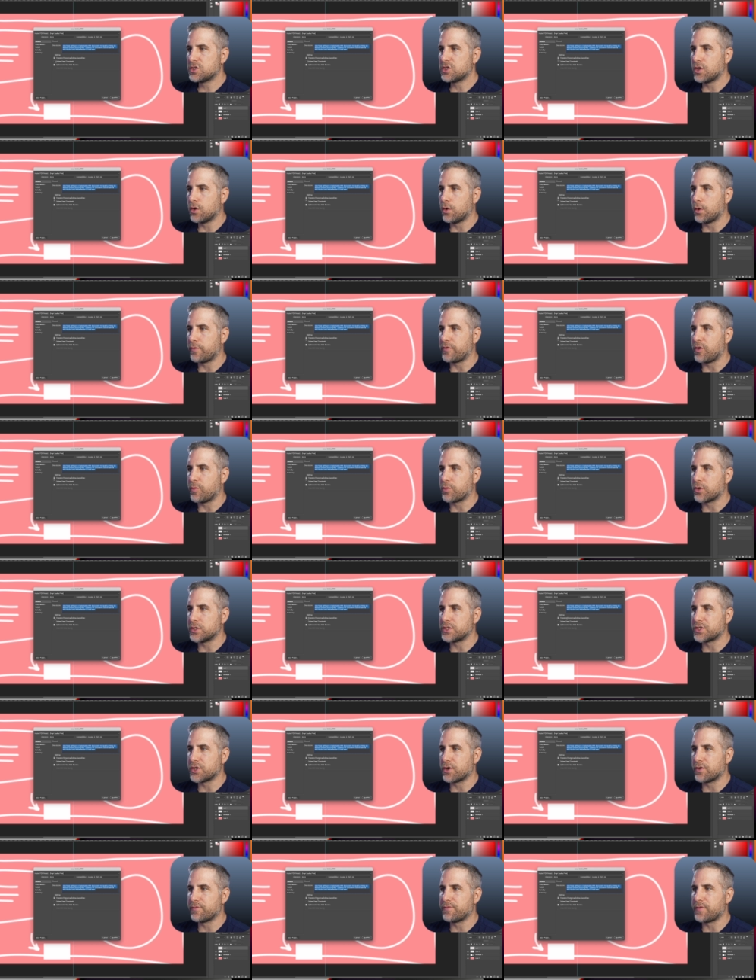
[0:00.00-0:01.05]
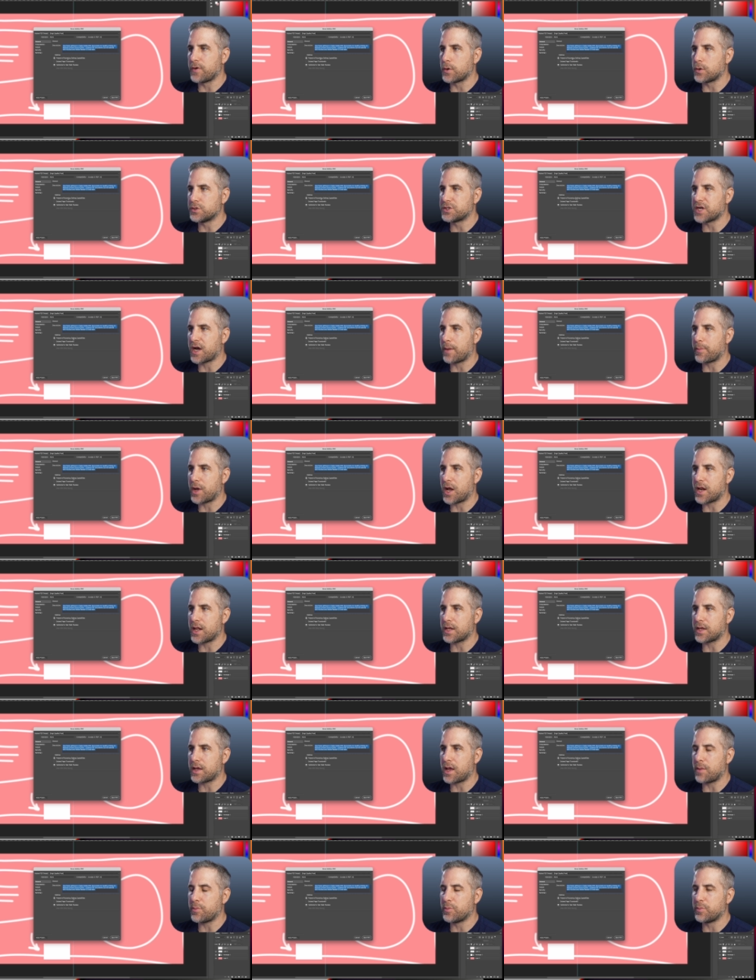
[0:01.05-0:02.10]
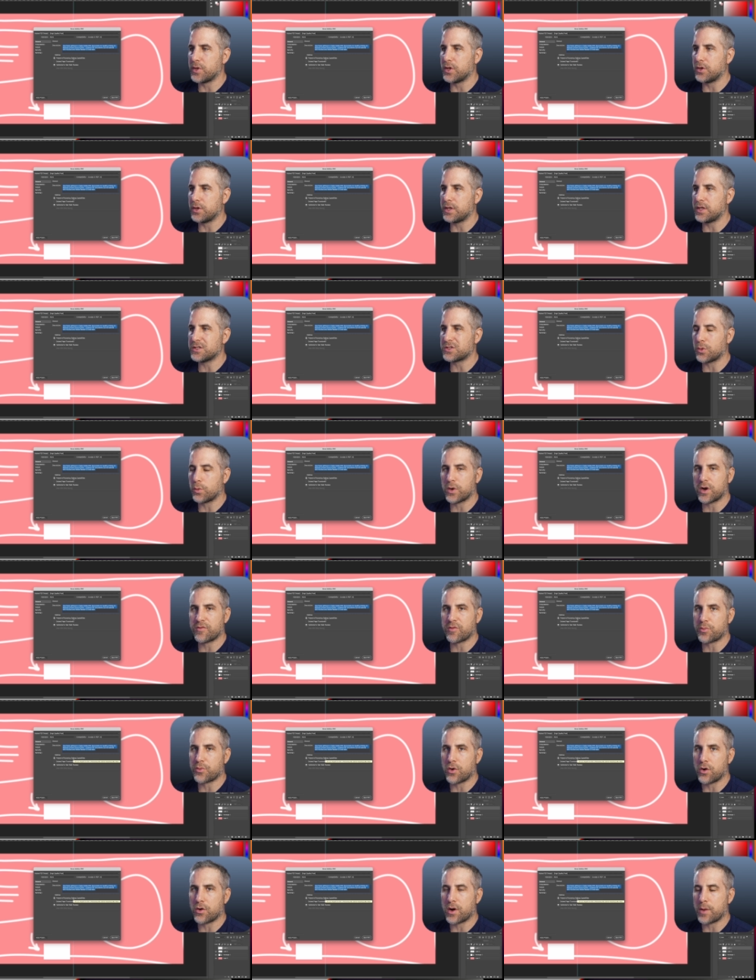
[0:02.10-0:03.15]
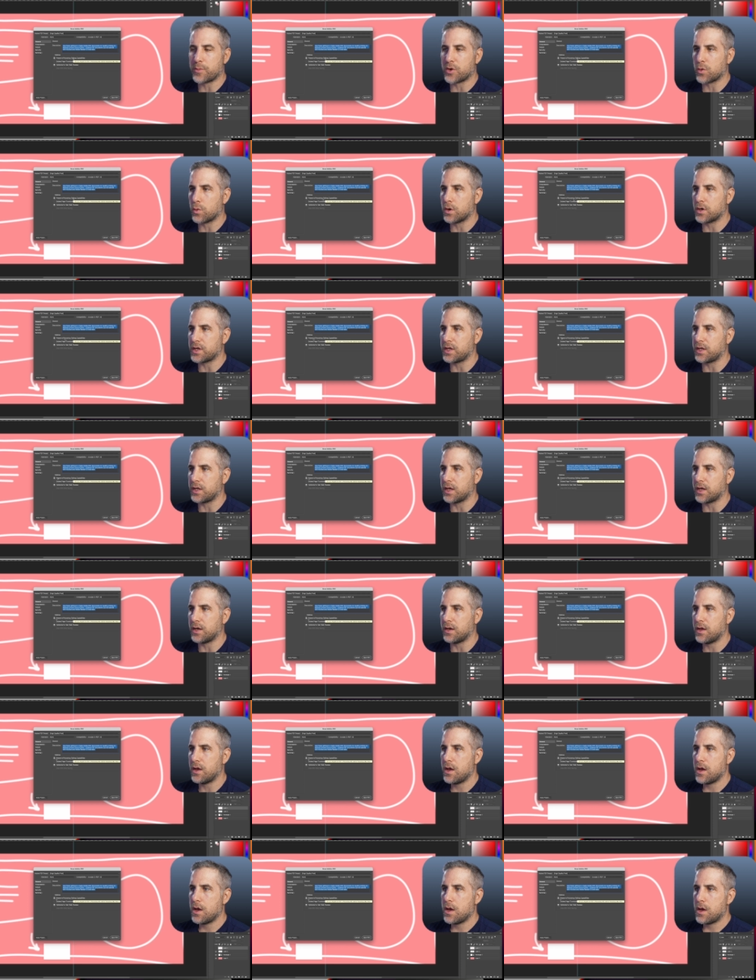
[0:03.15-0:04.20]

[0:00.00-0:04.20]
So if you preserve Photoshop editing capabilities or whatever program you're working in,